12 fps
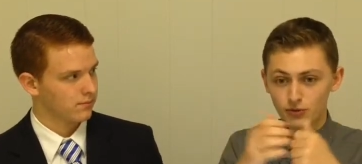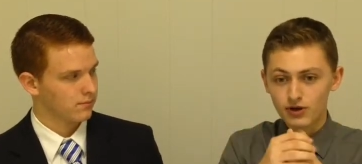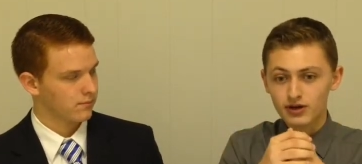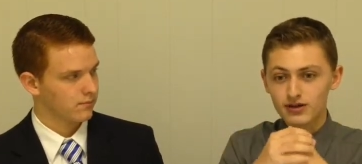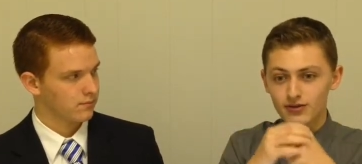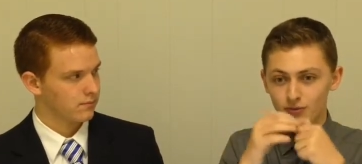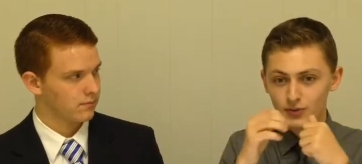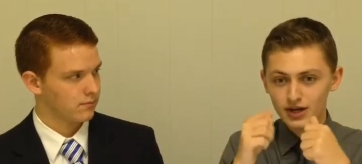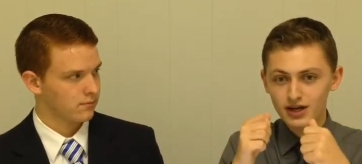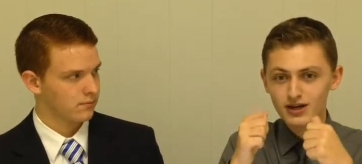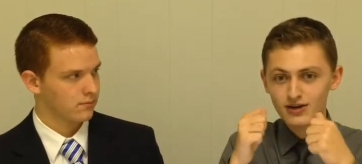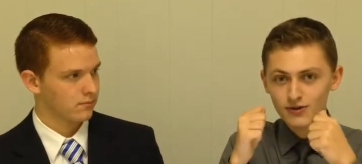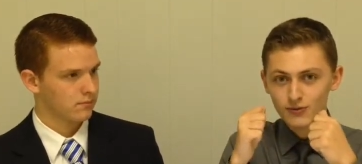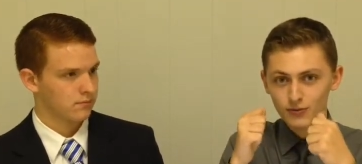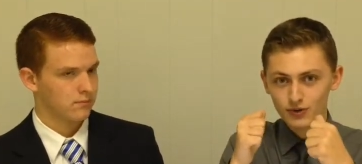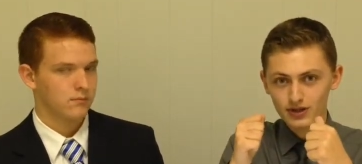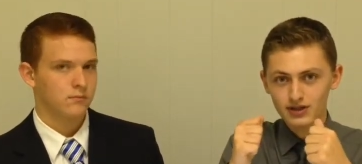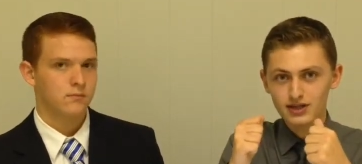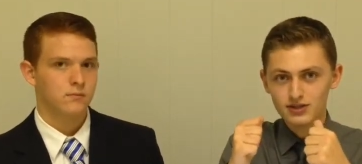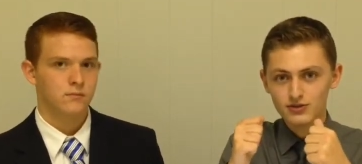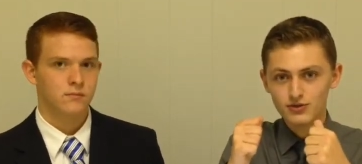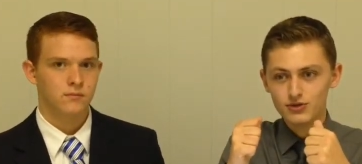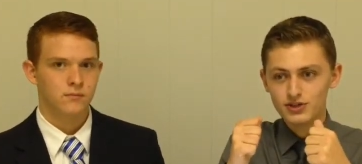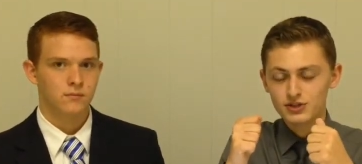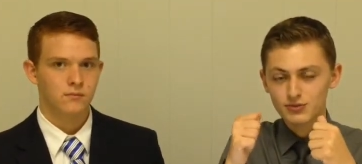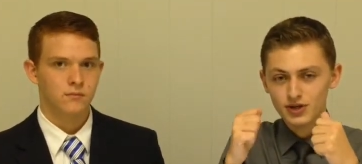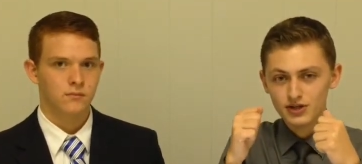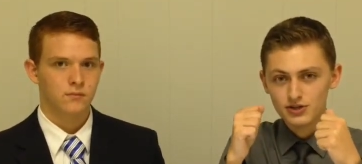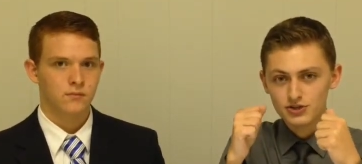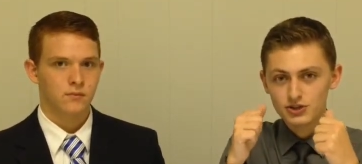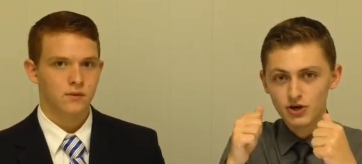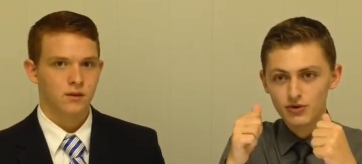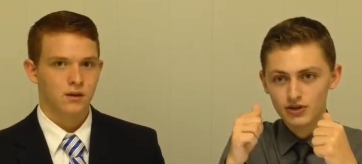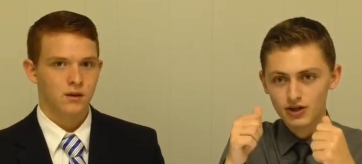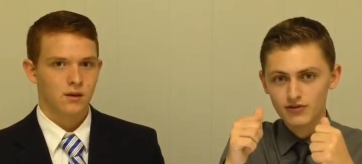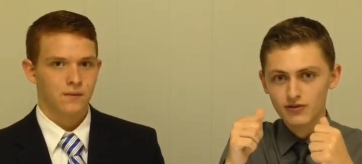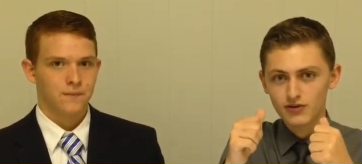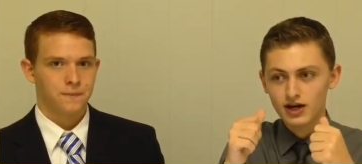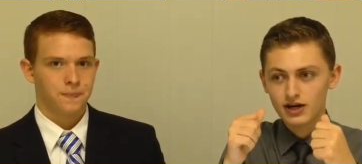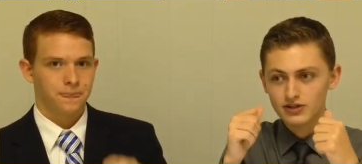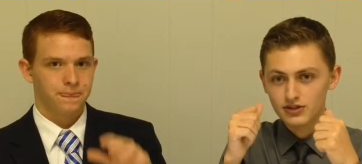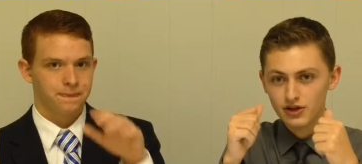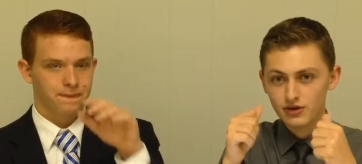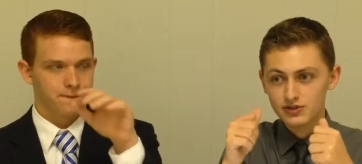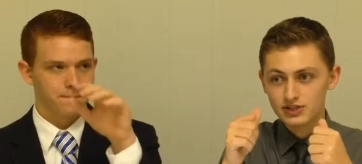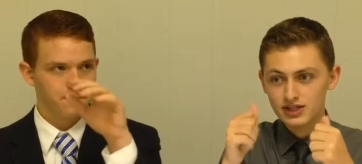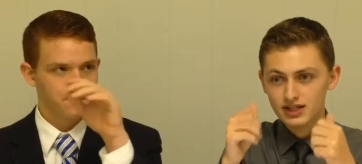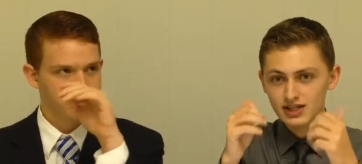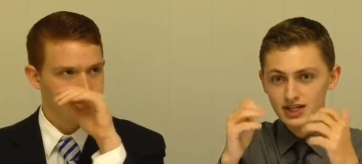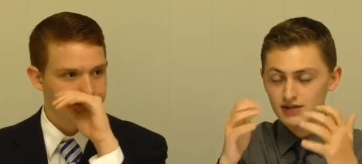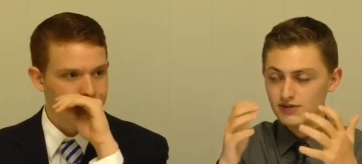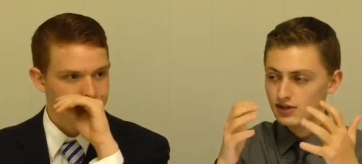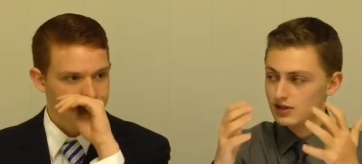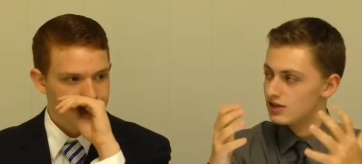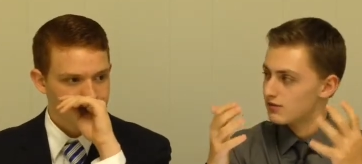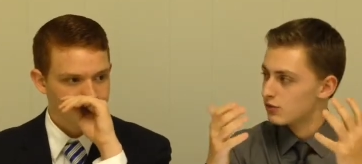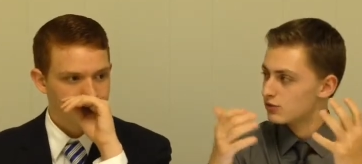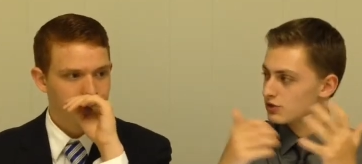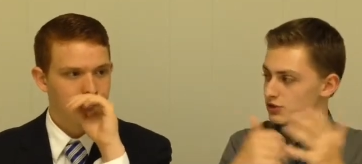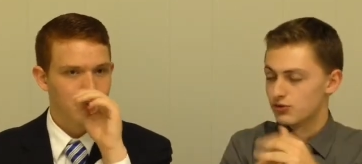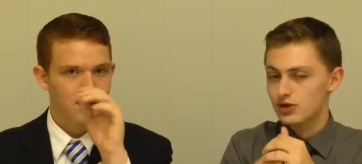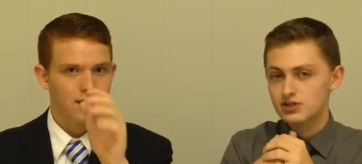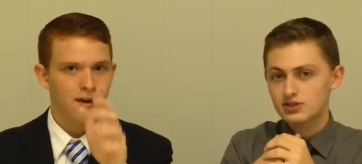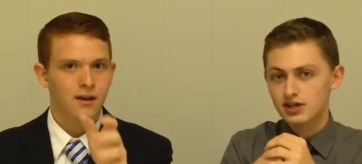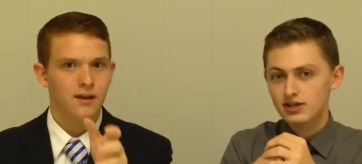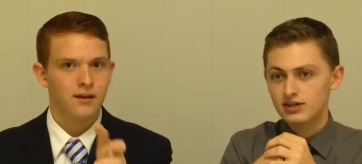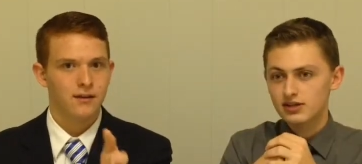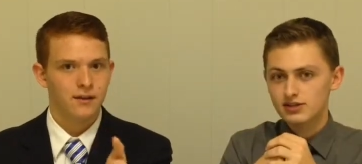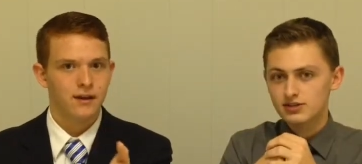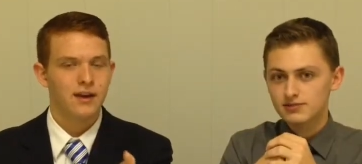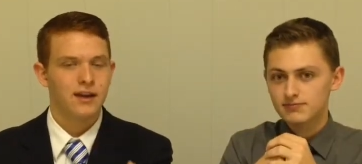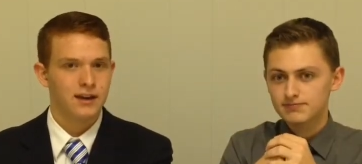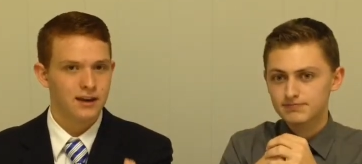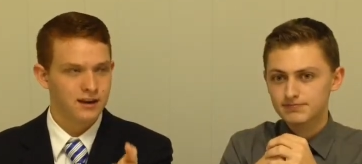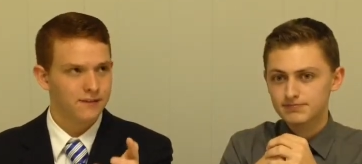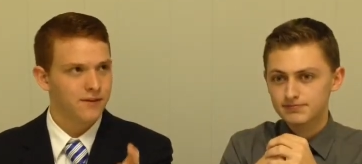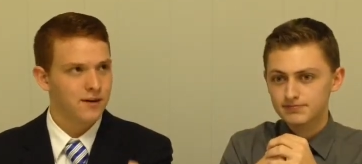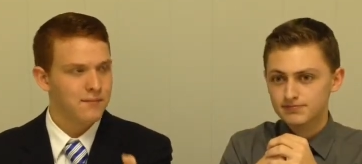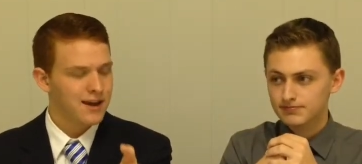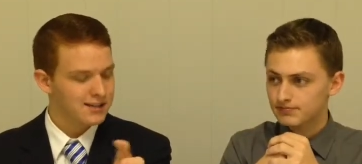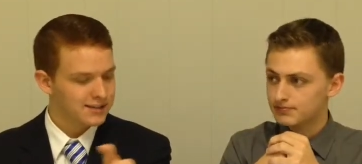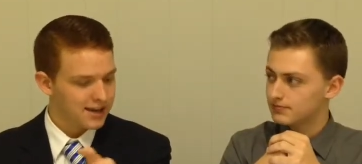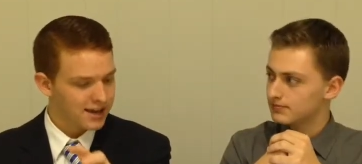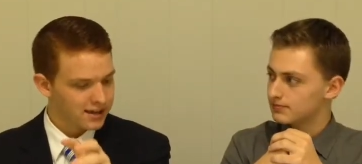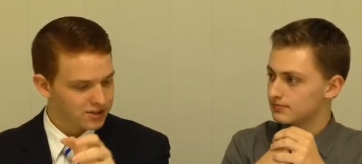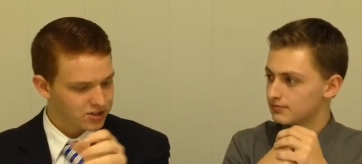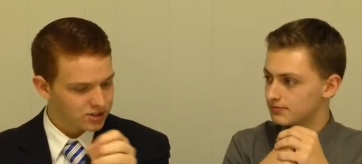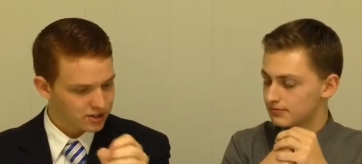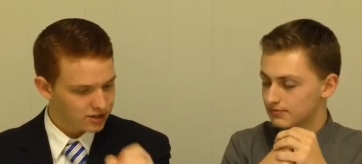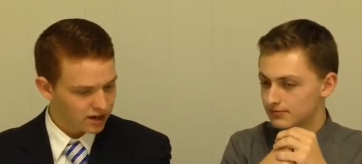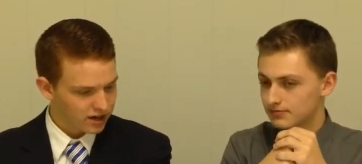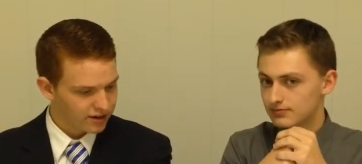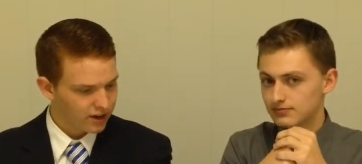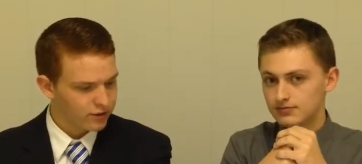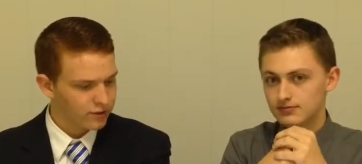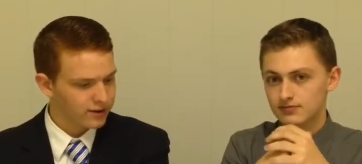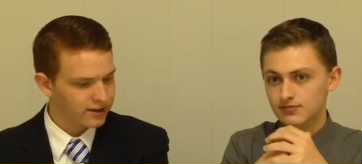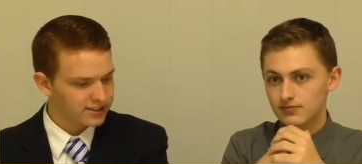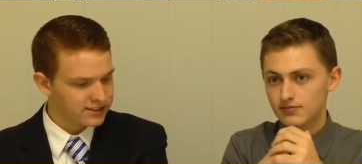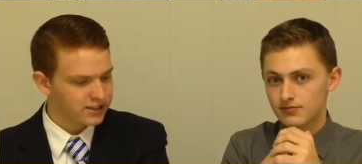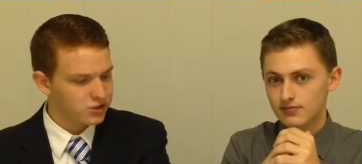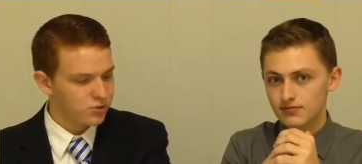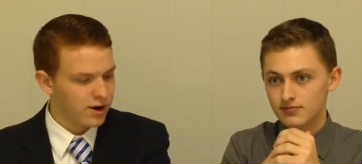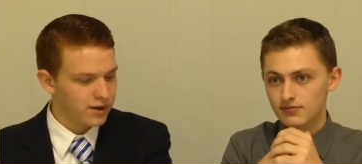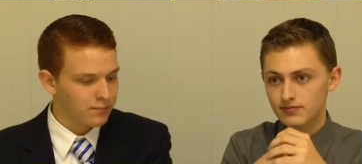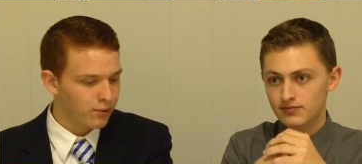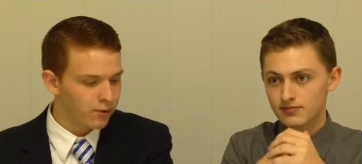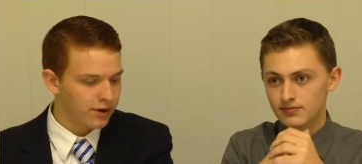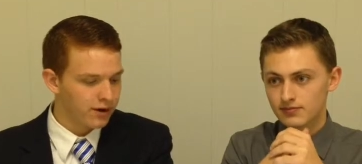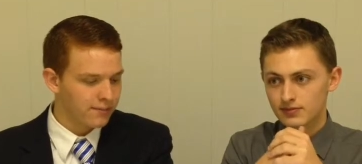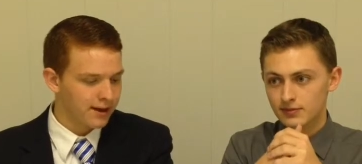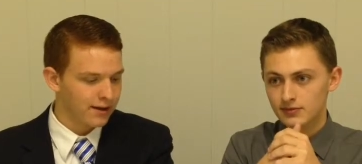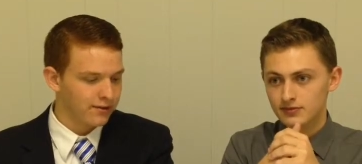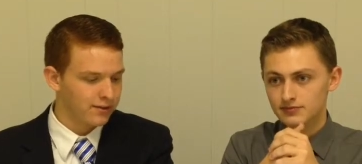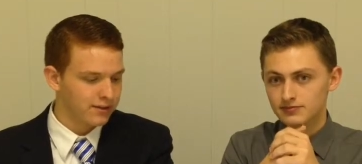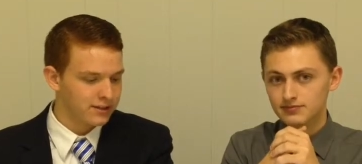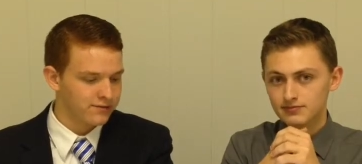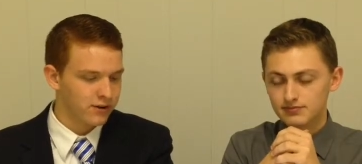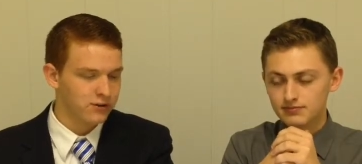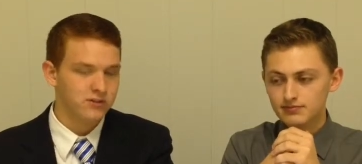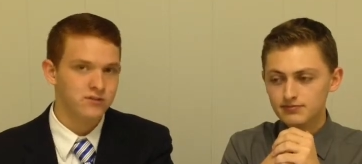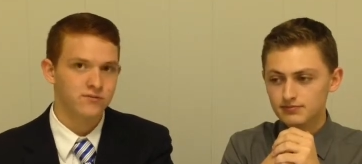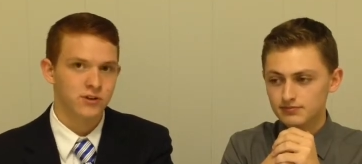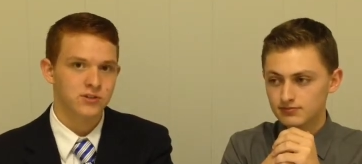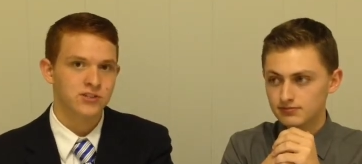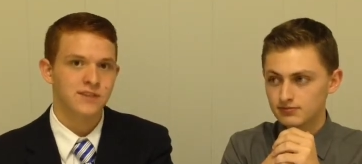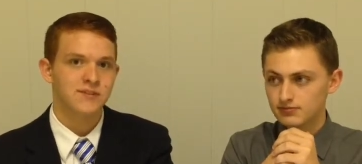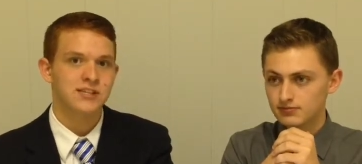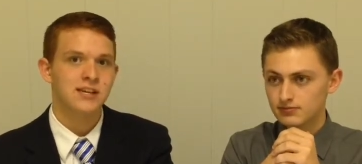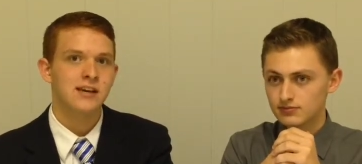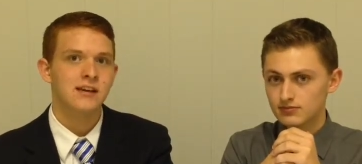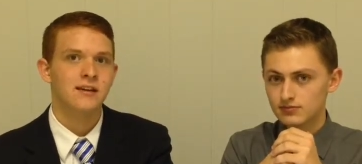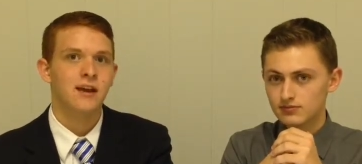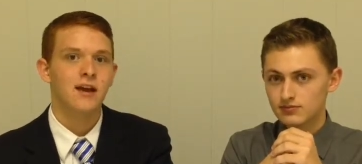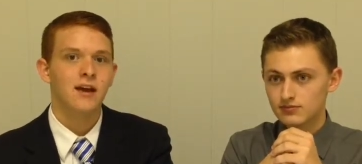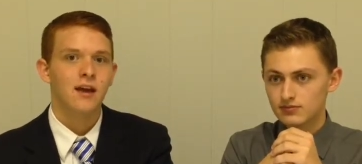Speaker 1: know what? We really need to do this, and we need to show the love of God to those even in difficult situations like this.
Speaker 2: And, and if I may say, just an, another accentuating point about this verse, verse 17.